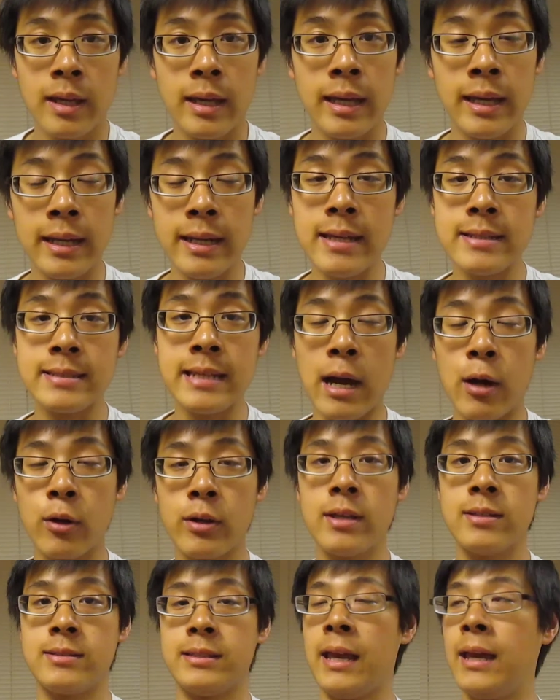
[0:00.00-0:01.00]
it is how it
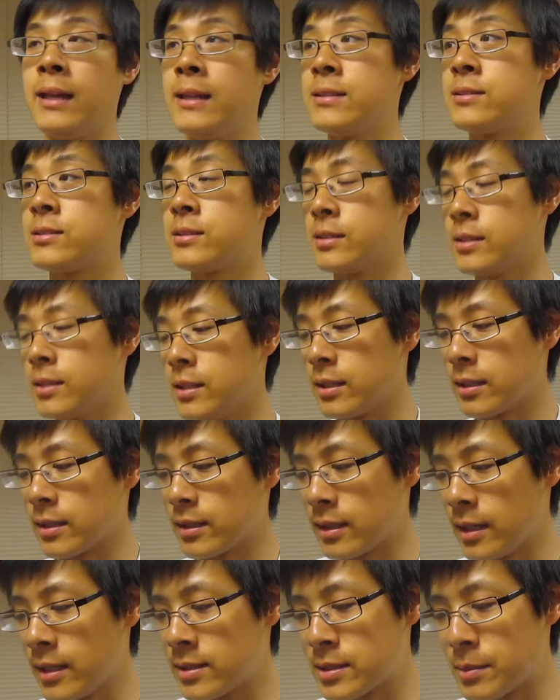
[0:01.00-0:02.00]
is, and it's
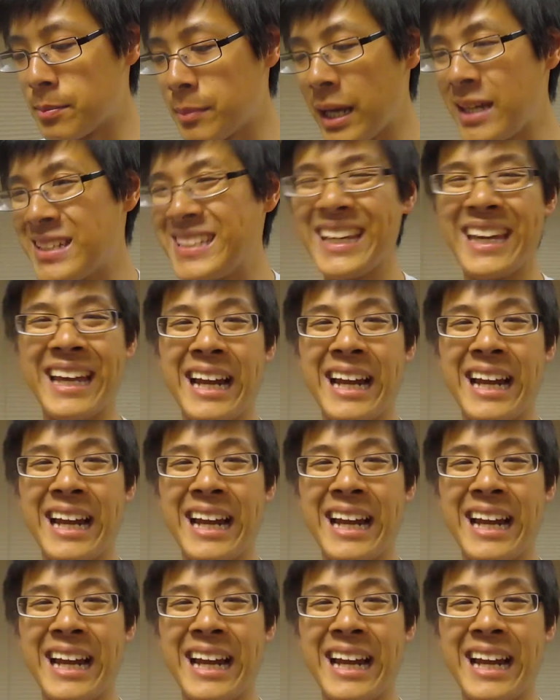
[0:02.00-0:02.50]
it's amazing.